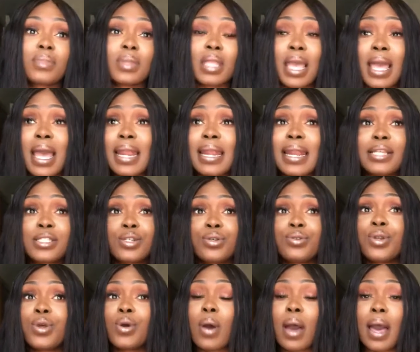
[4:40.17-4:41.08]
And I
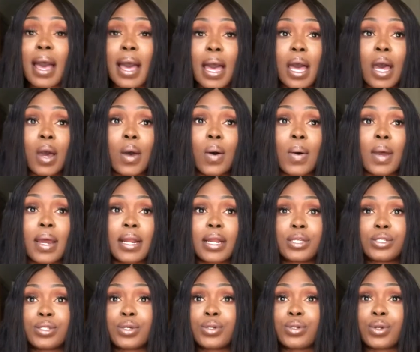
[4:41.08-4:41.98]
don't know how, and
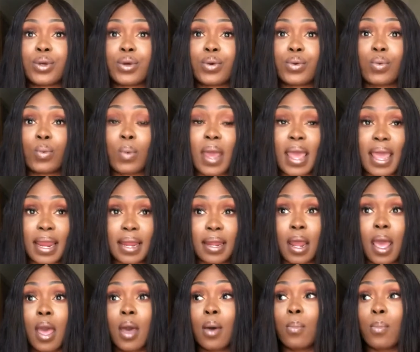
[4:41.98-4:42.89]
I don't know
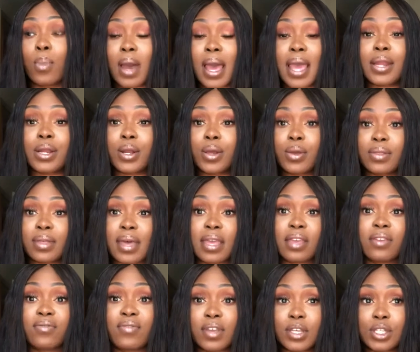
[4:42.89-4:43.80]
when, but I know that
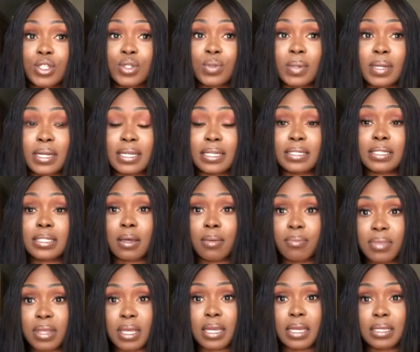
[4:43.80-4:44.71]
eventually
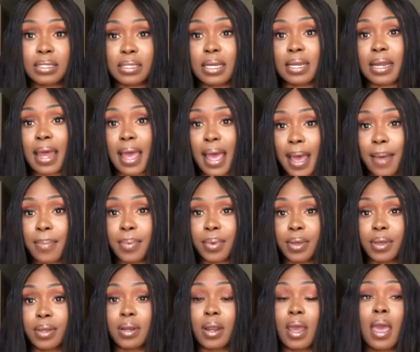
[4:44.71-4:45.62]
something is gonna
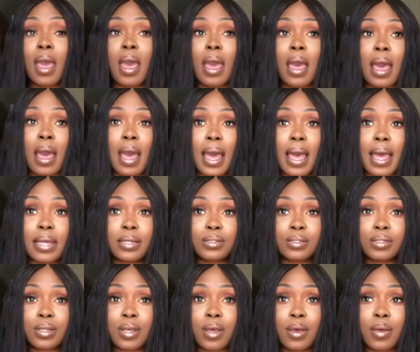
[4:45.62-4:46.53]
happen.
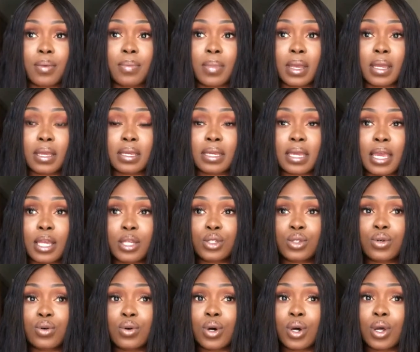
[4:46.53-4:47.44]
And it
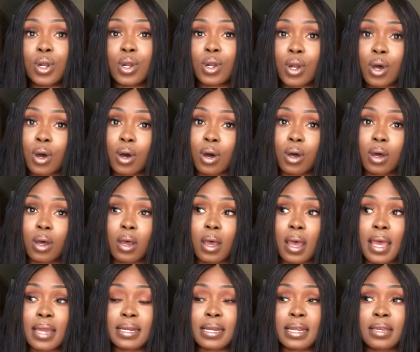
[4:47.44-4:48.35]
took a lot,
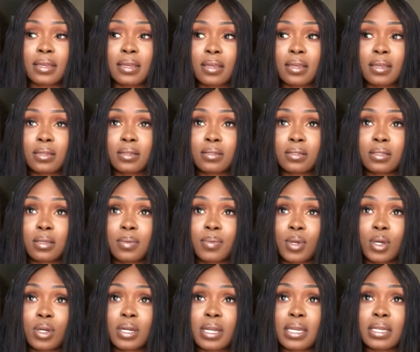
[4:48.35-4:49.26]
and to
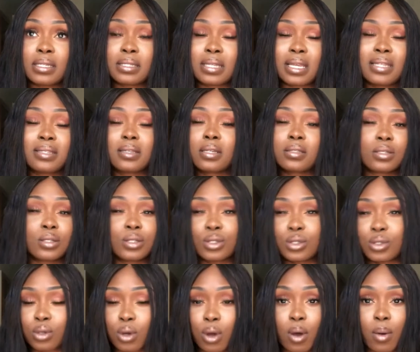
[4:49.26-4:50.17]
be honest, it doesn't
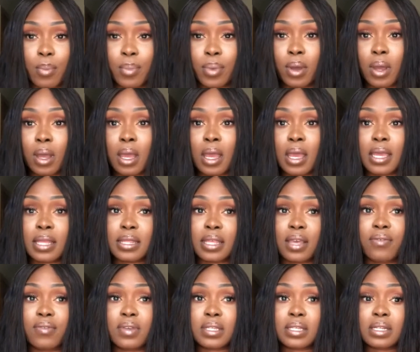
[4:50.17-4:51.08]
stop.
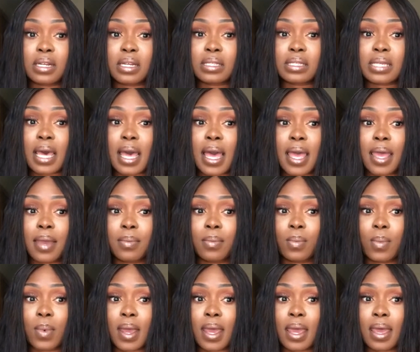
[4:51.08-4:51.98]
There isn't a
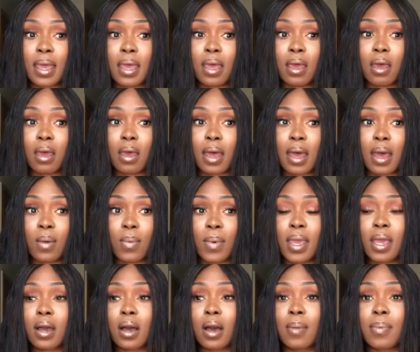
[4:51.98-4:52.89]
time where I
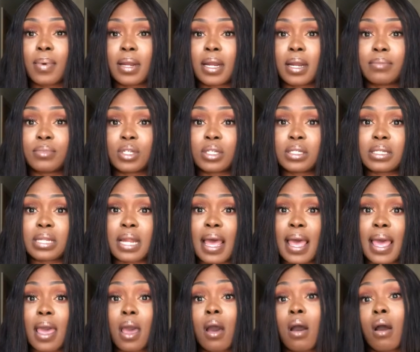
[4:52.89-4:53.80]
wake up and I'm just
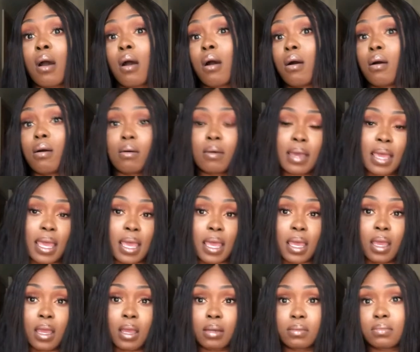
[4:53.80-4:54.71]
like, oh,
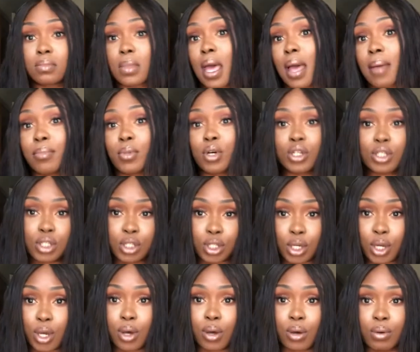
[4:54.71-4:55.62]
okay, I'm good
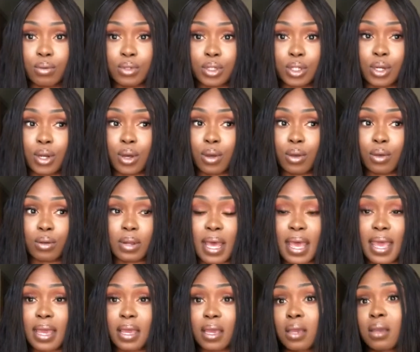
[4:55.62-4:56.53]
to go,
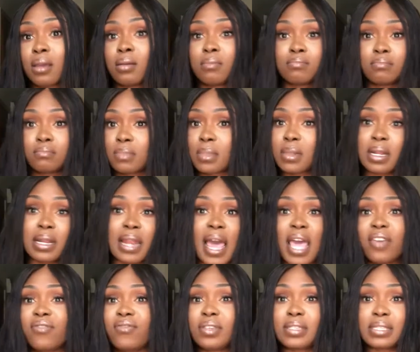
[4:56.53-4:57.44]
like
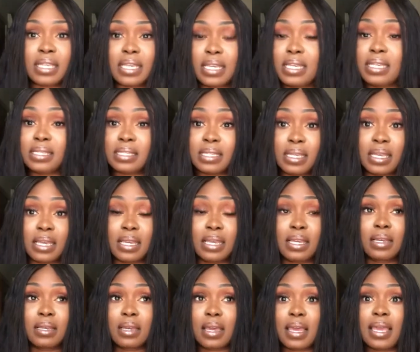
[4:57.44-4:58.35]
life is
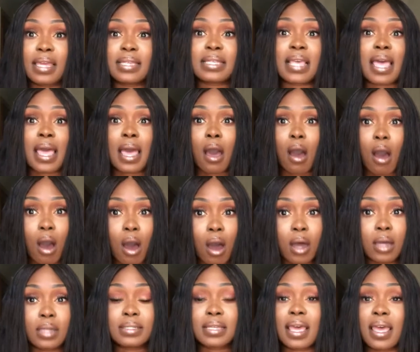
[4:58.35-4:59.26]
easy. it's
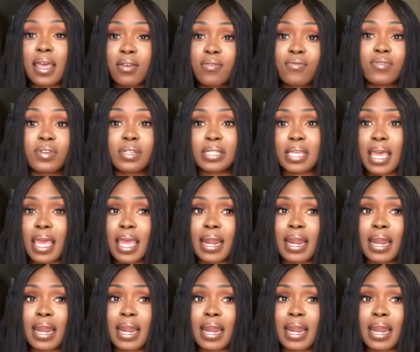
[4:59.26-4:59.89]
hard every day.